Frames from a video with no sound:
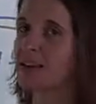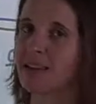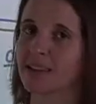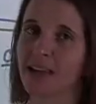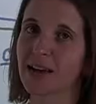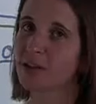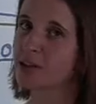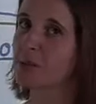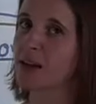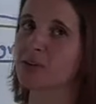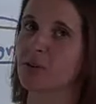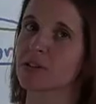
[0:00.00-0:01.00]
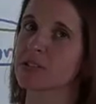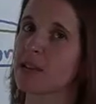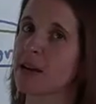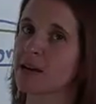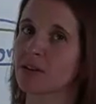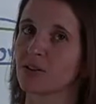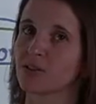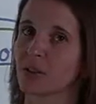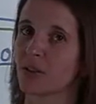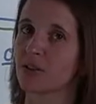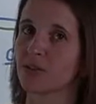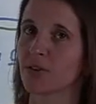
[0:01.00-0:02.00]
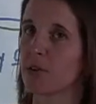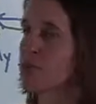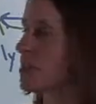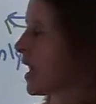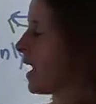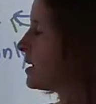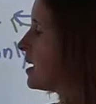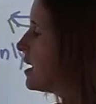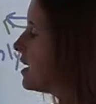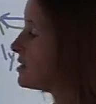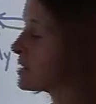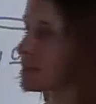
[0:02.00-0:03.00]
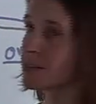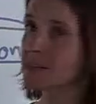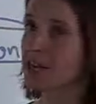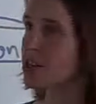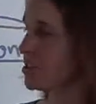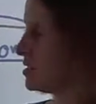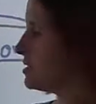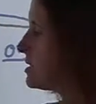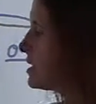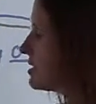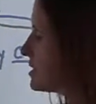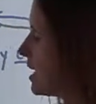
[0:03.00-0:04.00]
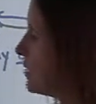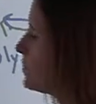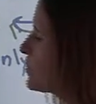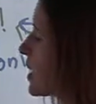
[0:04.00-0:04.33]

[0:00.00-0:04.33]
Again, that goes back to our second unit. We've known that, a second section, since then.